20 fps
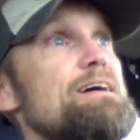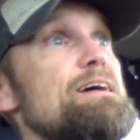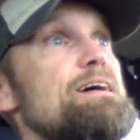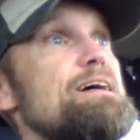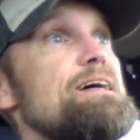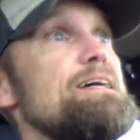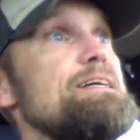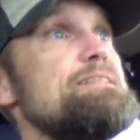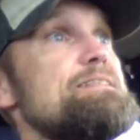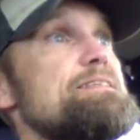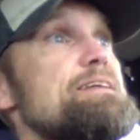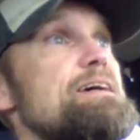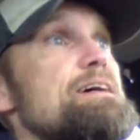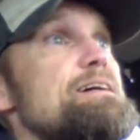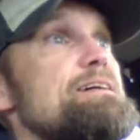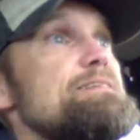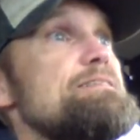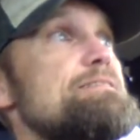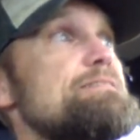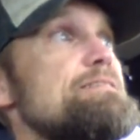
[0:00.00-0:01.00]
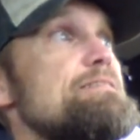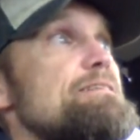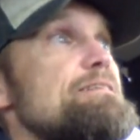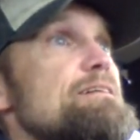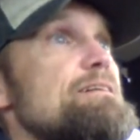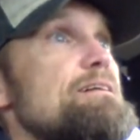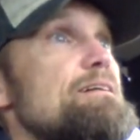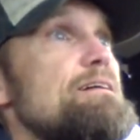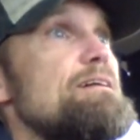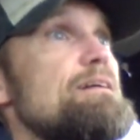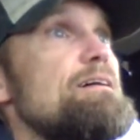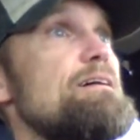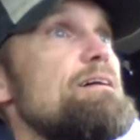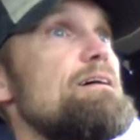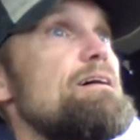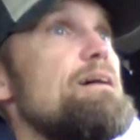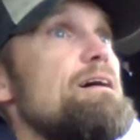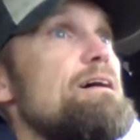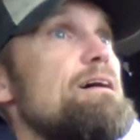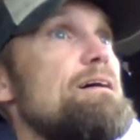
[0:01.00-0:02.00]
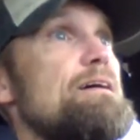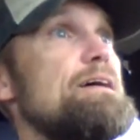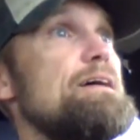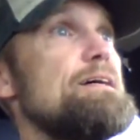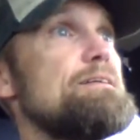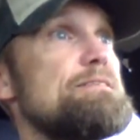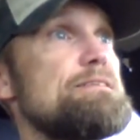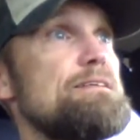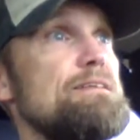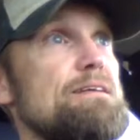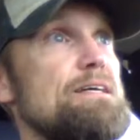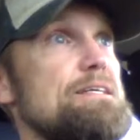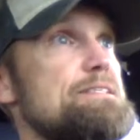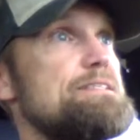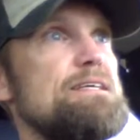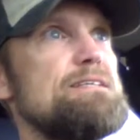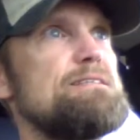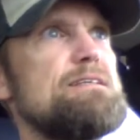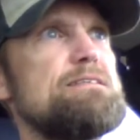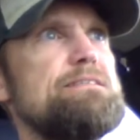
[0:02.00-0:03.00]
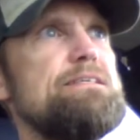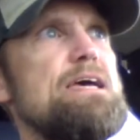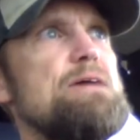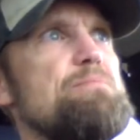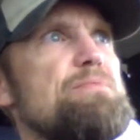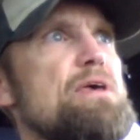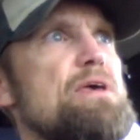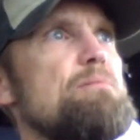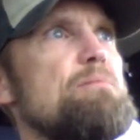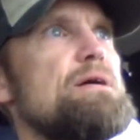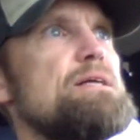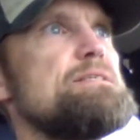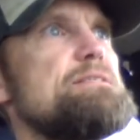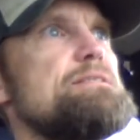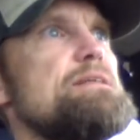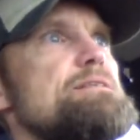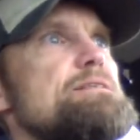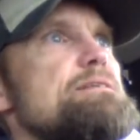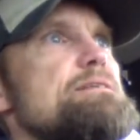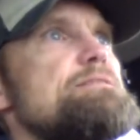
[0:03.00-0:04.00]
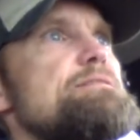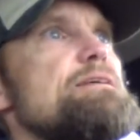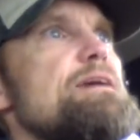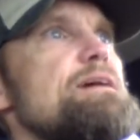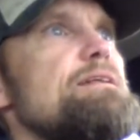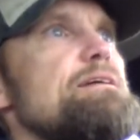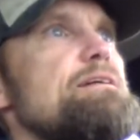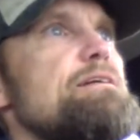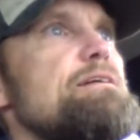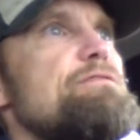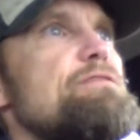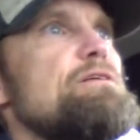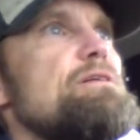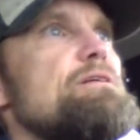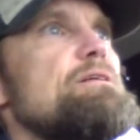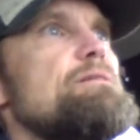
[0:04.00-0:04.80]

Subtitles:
it says it says the same thing, but it says it slightly different.